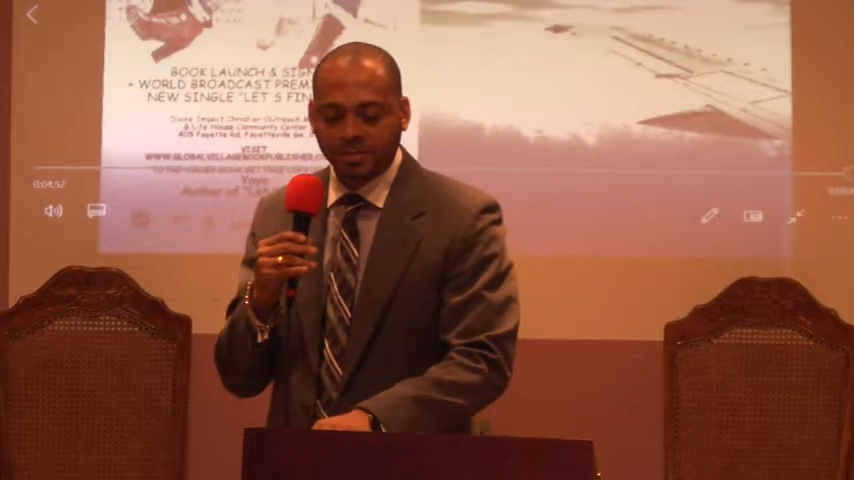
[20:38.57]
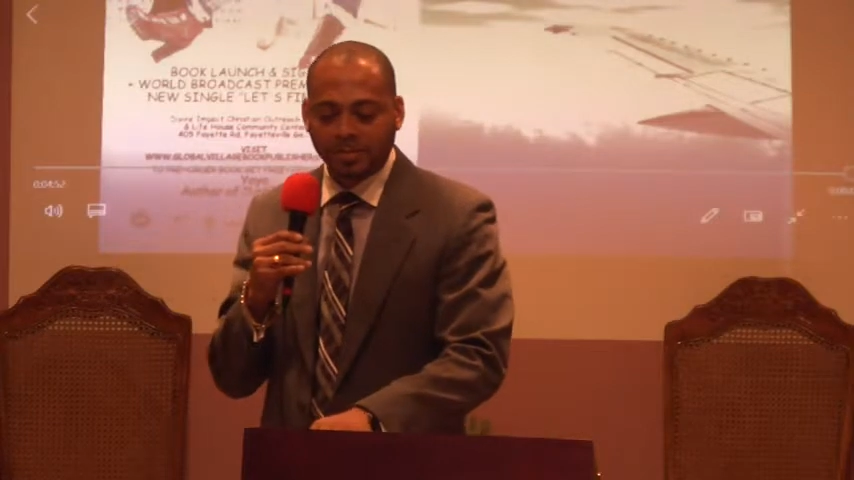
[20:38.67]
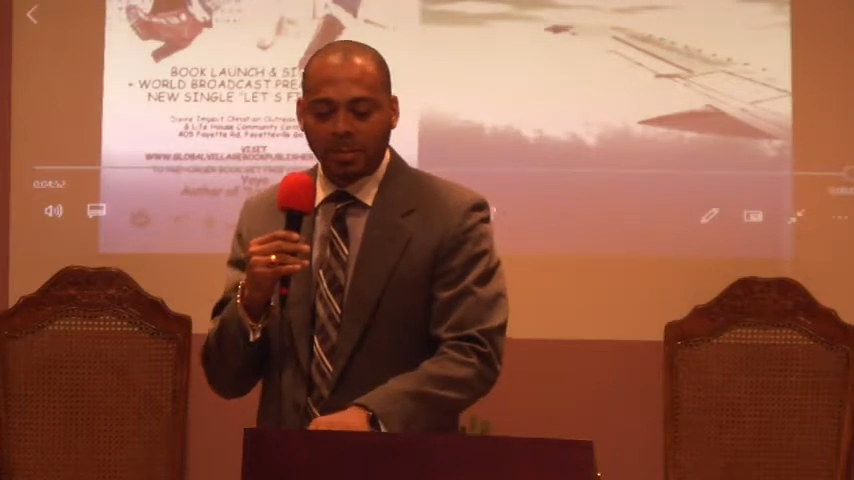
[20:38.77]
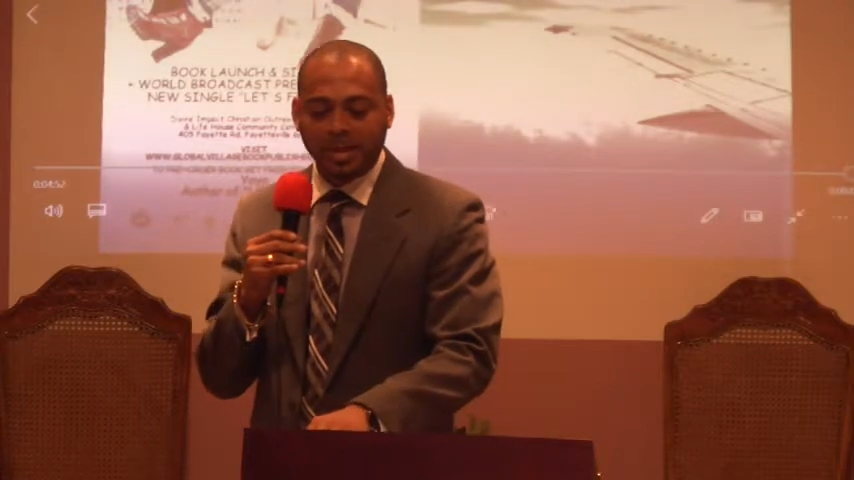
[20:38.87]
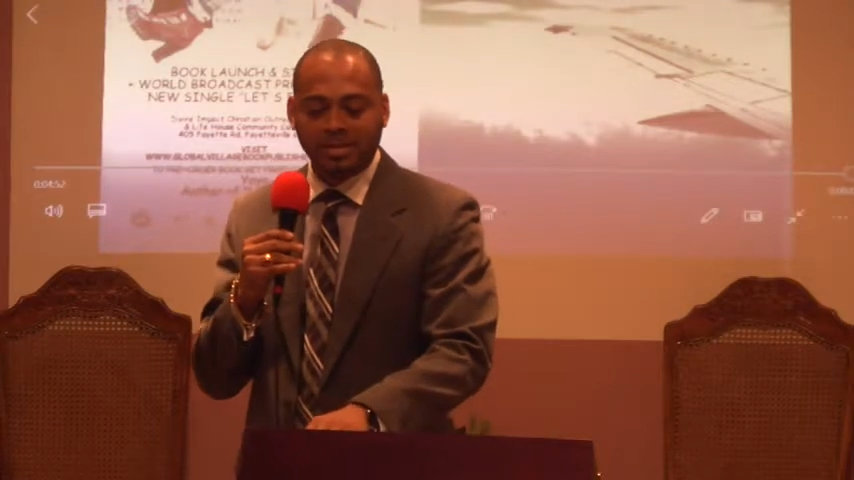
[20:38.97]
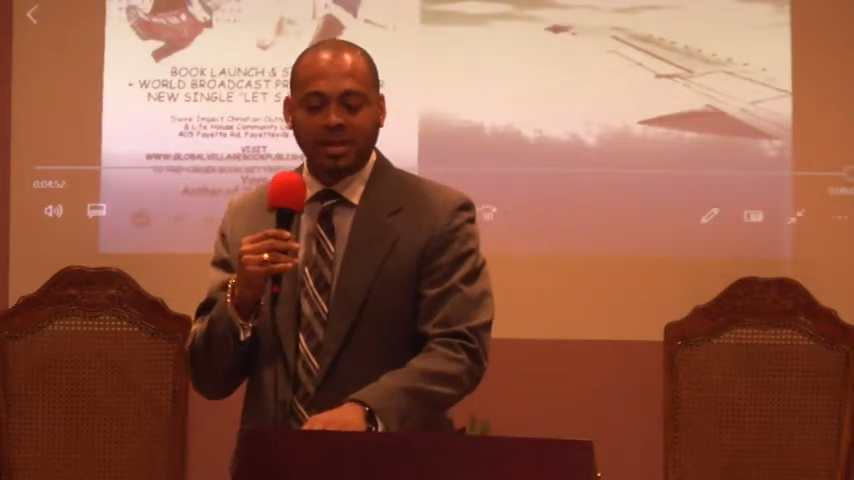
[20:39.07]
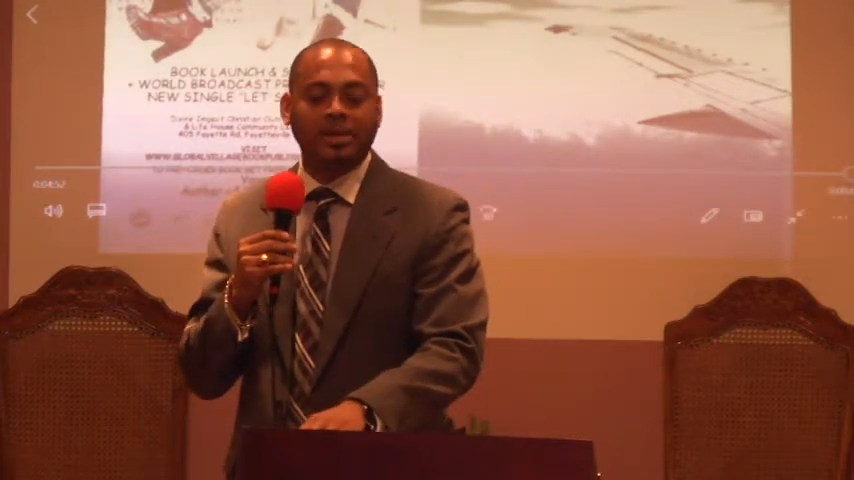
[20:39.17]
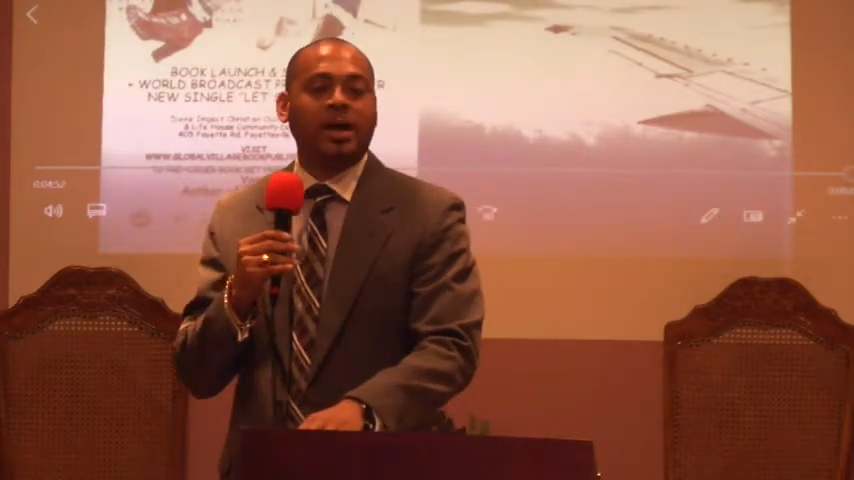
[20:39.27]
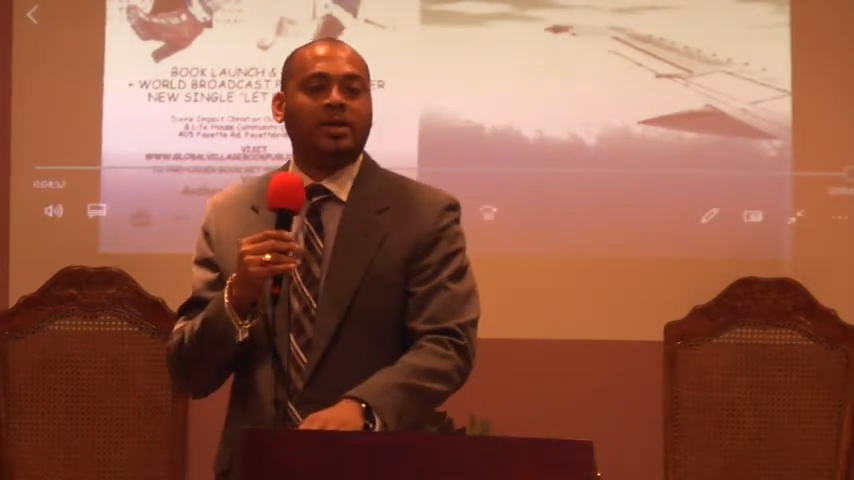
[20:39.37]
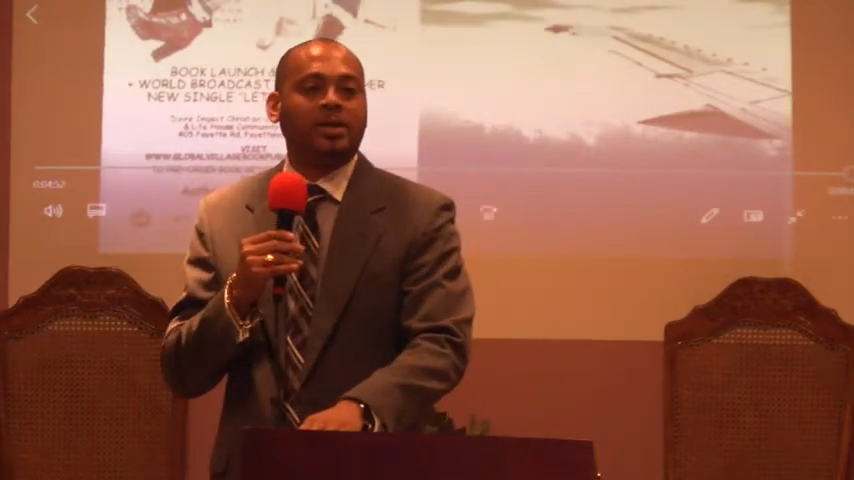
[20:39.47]
by saying
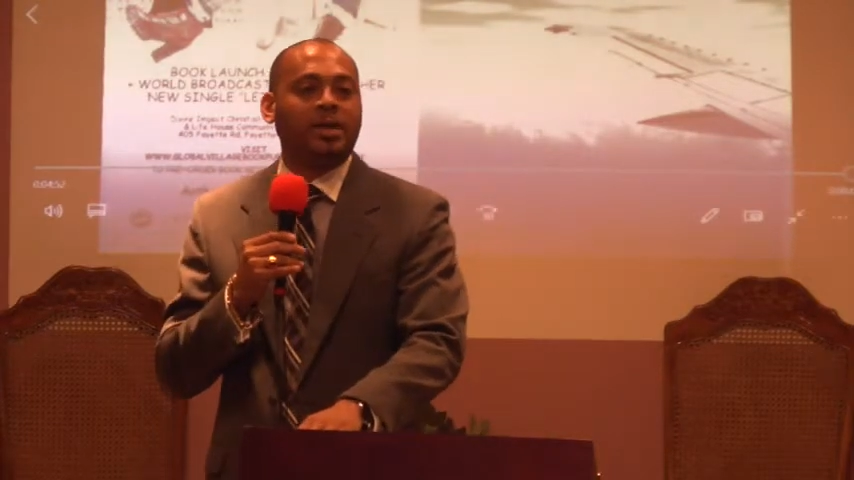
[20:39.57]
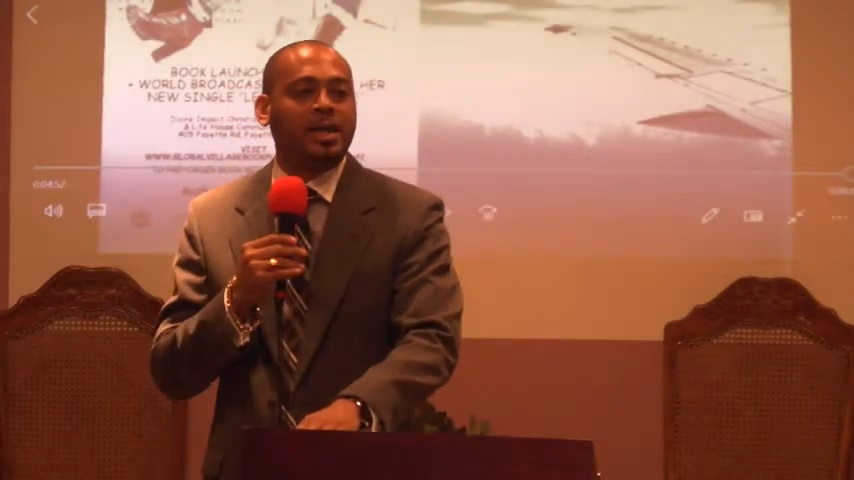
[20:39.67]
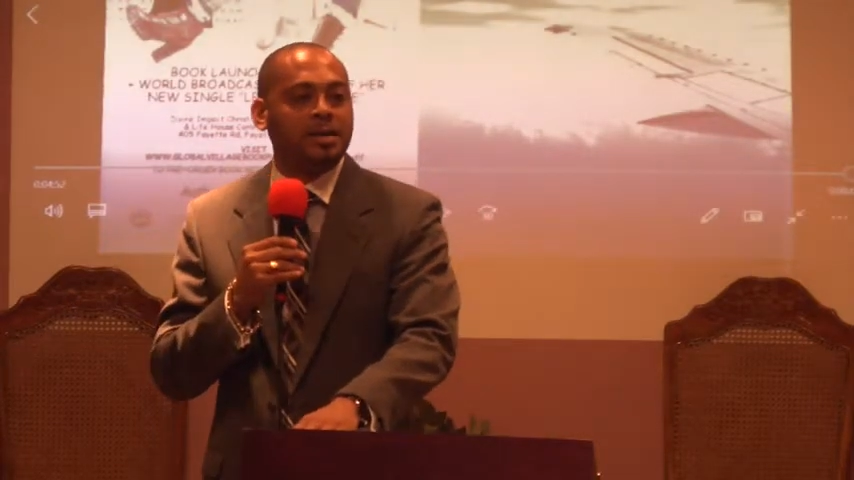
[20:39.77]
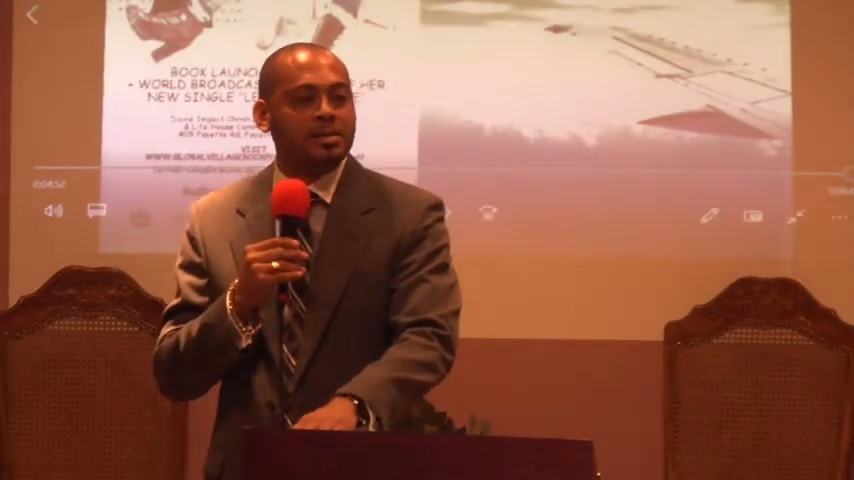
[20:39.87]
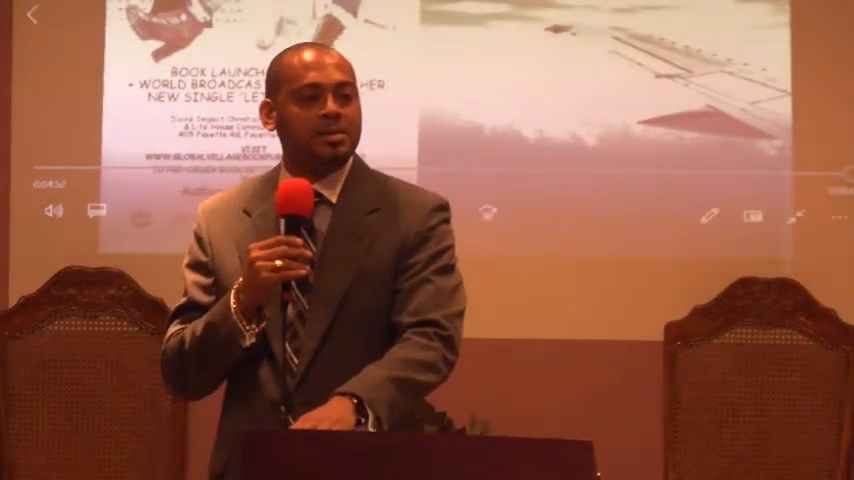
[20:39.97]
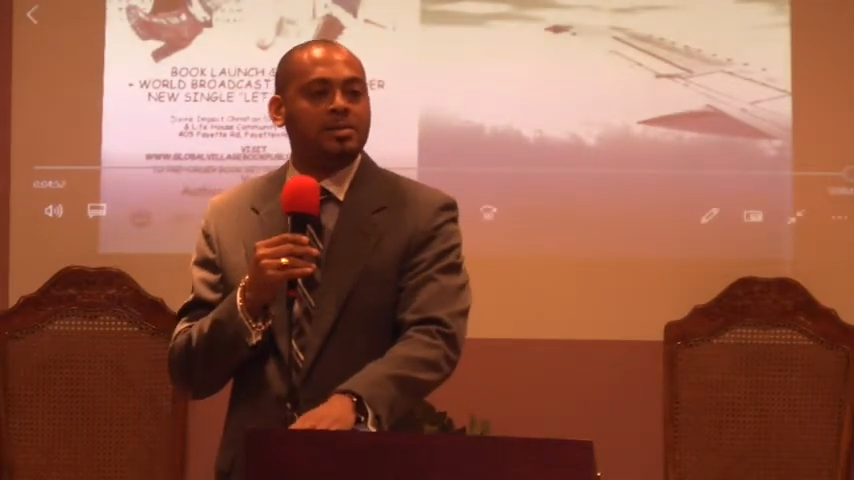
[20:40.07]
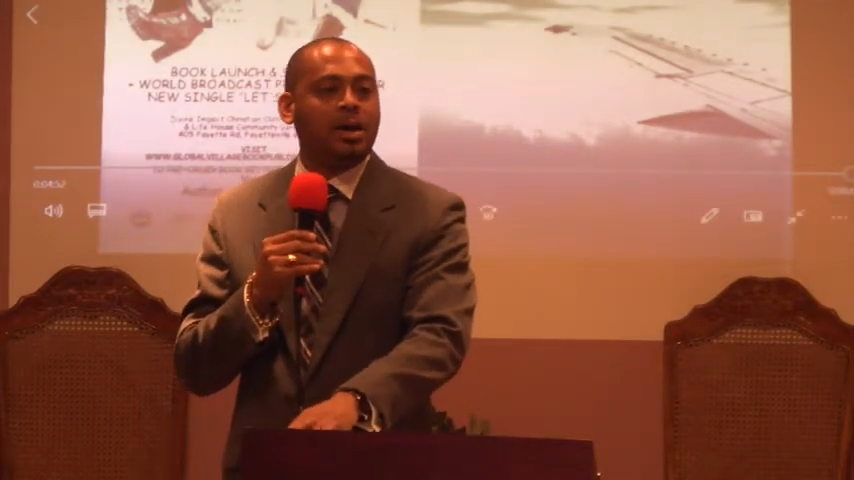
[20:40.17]
that there is